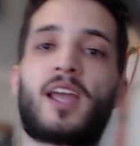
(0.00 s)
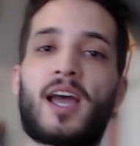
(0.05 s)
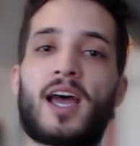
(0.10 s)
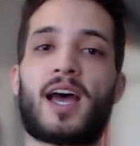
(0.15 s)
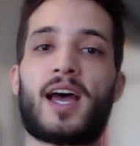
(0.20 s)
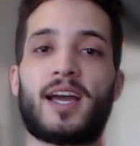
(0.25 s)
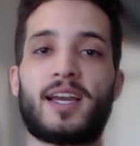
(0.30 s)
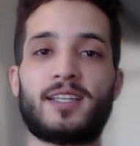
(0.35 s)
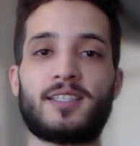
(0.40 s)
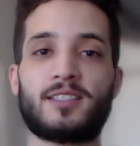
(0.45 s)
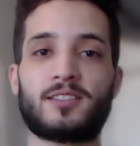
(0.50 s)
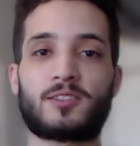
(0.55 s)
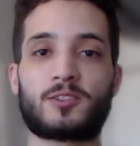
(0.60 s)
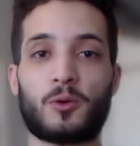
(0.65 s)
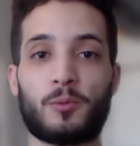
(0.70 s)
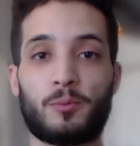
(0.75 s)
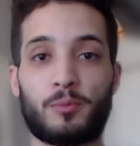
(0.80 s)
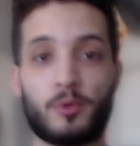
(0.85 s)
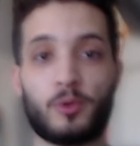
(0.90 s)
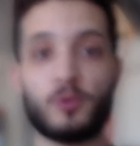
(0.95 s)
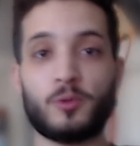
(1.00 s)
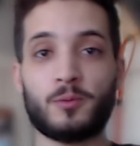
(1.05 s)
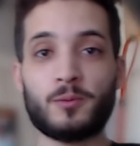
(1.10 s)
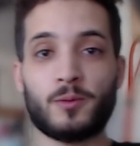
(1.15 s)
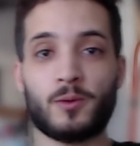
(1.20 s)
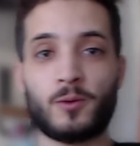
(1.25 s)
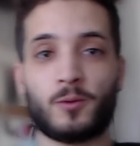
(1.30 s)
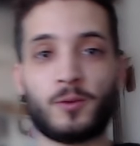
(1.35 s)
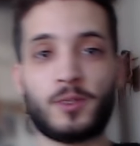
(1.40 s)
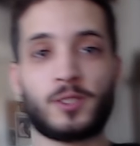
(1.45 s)
Alright, so boom,
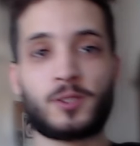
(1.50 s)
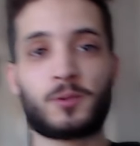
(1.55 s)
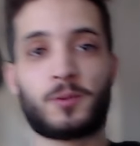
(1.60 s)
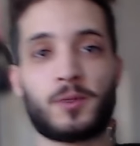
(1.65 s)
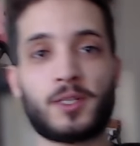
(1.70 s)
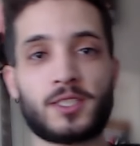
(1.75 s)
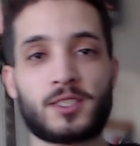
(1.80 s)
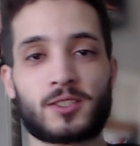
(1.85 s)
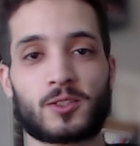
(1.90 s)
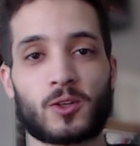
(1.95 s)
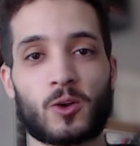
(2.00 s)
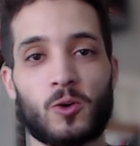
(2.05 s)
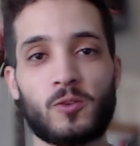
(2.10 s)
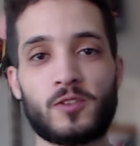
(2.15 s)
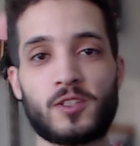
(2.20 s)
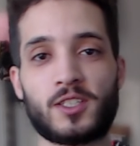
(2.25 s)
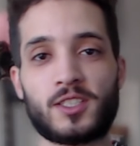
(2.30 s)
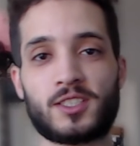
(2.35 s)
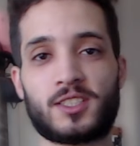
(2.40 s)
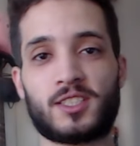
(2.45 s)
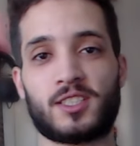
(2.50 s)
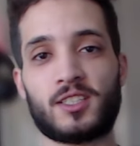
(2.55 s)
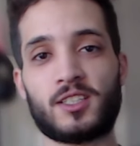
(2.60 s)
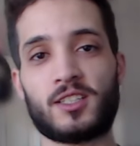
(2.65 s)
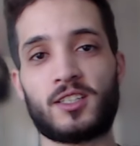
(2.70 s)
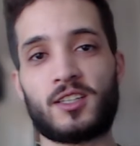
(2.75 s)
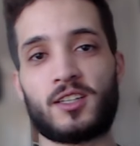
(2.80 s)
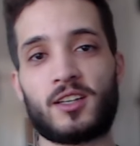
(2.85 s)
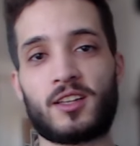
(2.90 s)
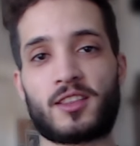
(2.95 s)
we switched over
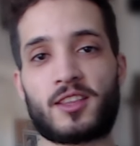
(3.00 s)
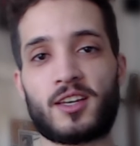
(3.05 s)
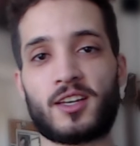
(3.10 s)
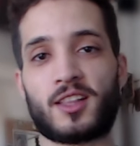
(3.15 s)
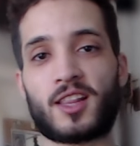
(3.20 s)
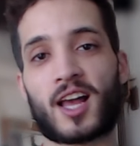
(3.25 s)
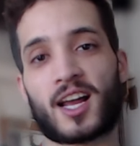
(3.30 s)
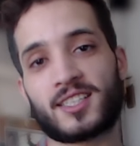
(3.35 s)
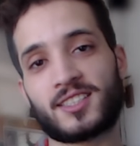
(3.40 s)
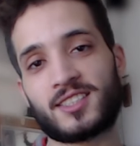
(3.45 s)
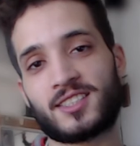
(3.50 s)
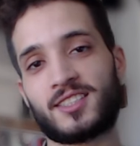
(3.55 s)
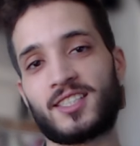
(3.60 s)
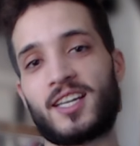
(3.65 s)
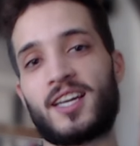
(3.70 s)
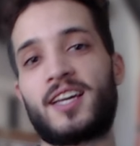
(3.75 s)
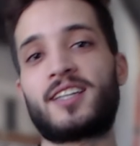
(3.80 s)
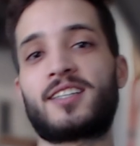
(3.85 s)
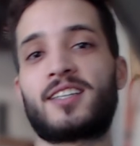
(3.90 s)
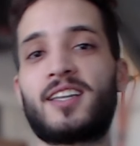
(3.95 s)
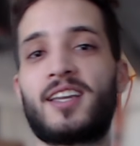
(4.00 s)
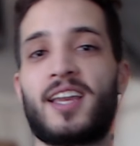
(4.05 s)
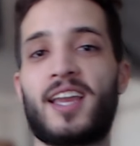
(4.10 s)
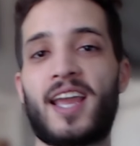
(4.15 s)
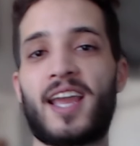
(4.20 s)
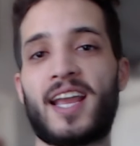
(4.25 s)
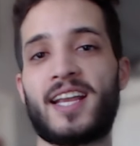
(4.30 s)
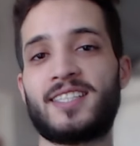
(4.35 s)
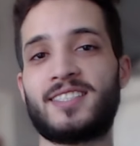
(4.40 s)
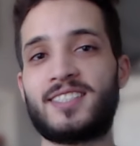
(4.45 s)
to the Logitech
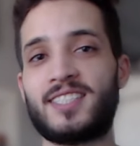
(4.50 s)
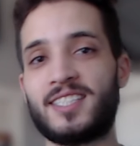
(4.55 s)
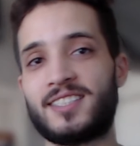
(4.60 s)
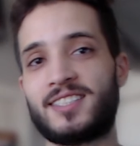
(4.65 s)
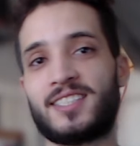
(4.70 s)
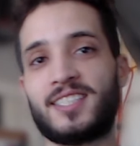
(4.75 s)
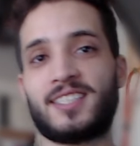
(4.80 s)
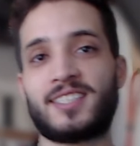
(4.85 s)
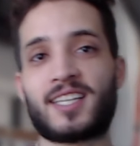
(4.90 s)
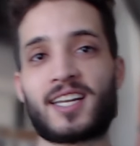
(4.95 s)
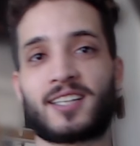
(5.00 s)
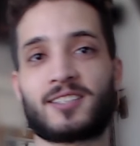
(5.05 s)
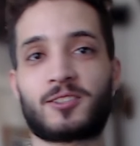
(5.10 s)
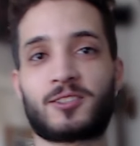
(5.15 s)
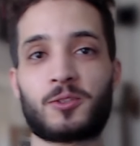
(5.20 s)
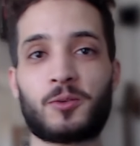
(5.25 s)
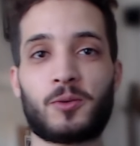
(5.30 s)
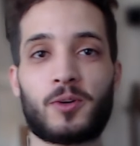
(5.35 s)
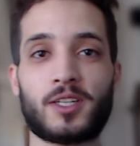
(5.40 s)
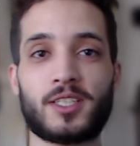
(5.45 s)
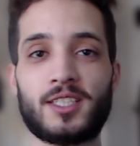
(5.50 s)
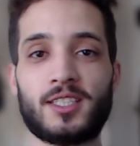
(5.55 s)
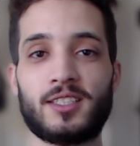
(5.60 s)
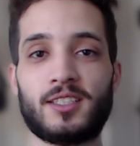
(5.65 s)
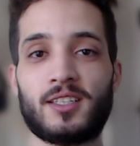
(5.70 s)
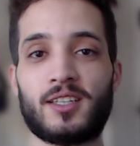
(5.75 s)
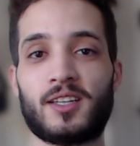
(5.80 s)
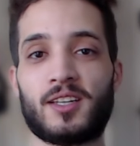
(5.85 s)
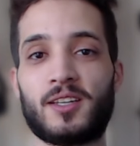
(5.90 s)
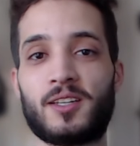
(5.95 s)
HD
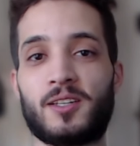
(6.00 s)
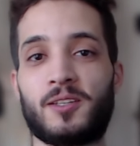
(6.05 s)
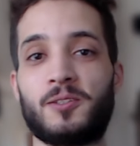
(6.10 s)
C920.